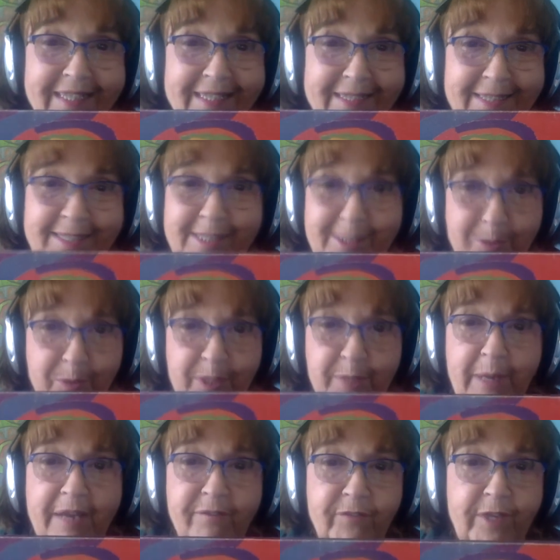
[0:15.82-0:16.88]
This is one of
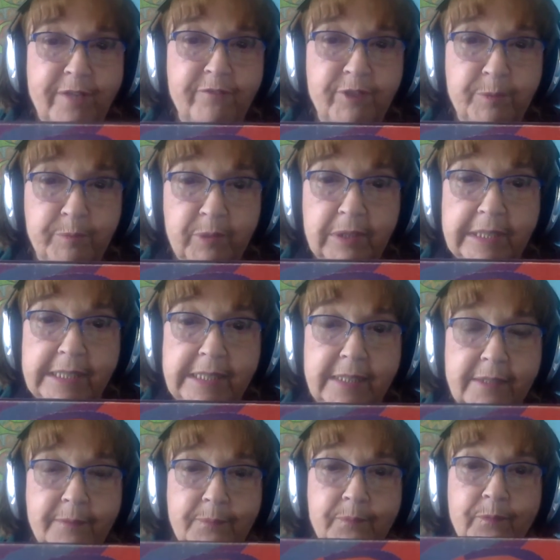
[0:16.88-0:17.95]
my favorite
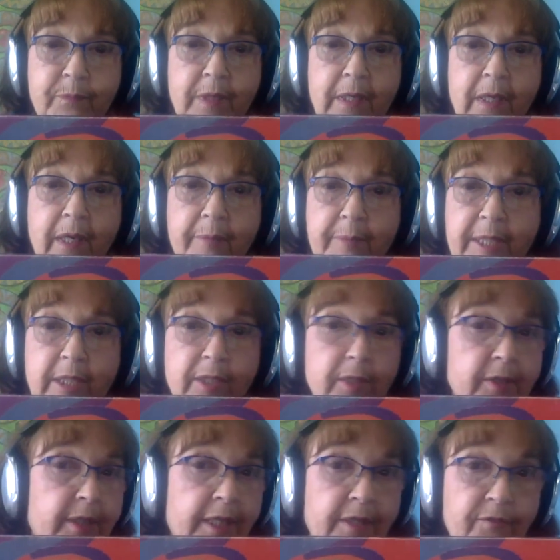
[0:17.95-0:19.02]
books. I've been
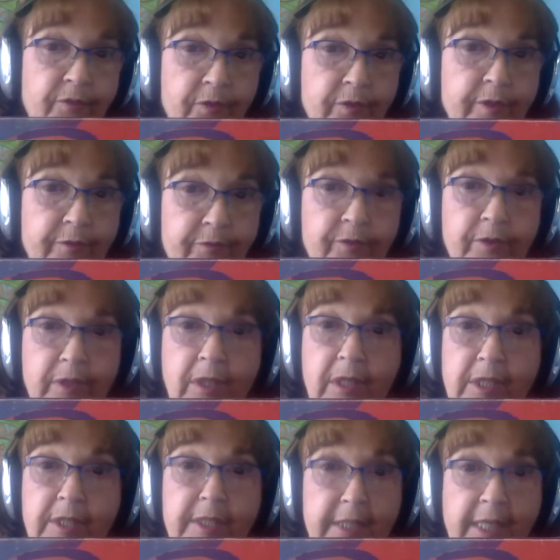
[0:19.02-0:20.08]
looking for it for a
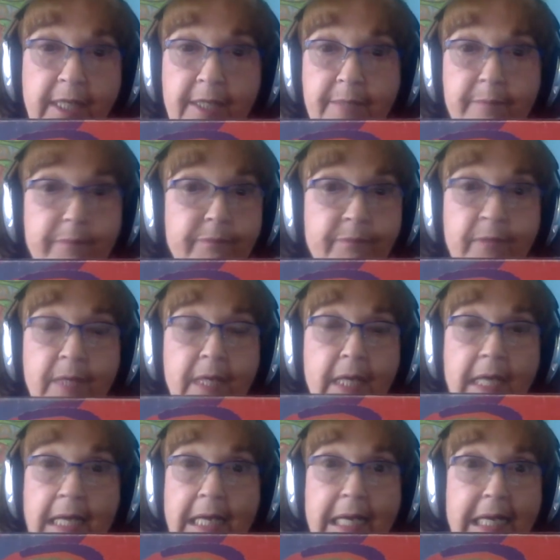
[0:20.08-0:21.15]
long time.
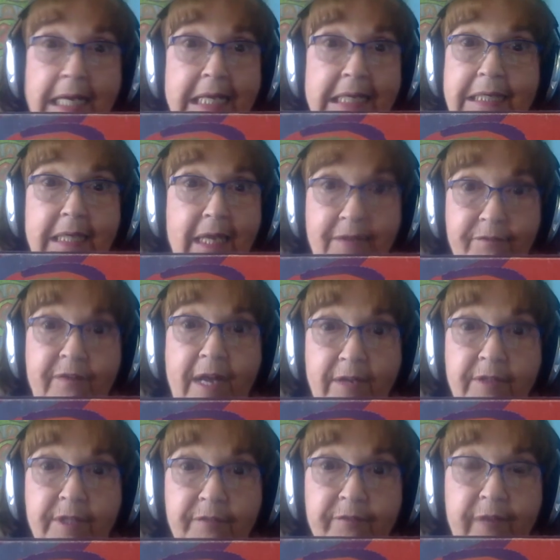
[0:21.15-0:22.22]
I
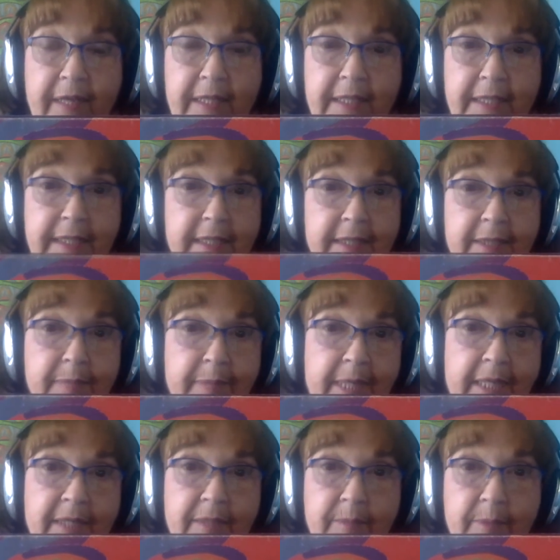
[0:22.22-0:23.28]
found it finally in a
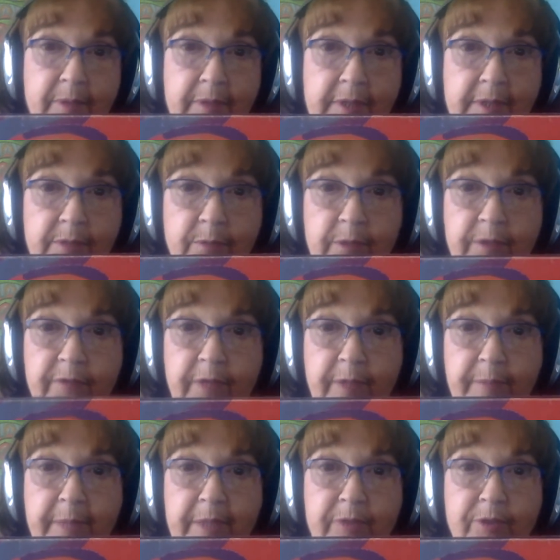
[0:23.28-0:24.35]
pile of books in one of our
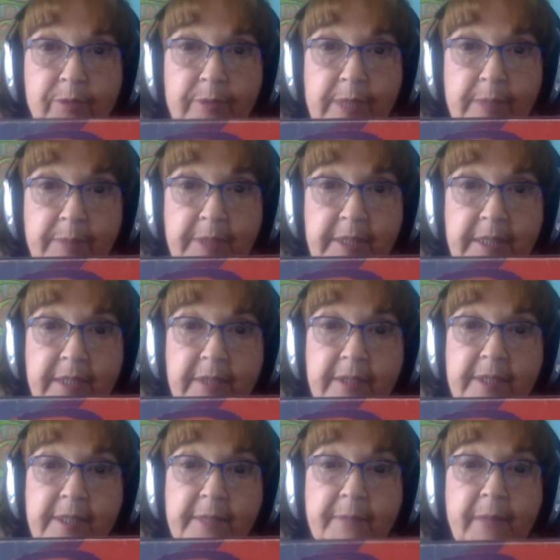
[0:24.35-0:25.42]
bedrooms
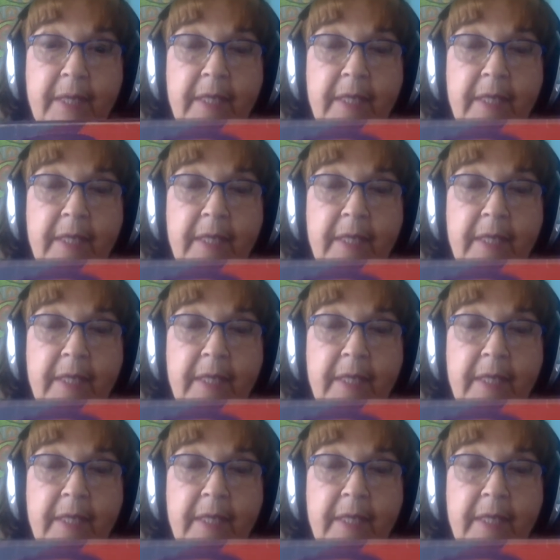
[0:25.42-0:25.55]
upstairs.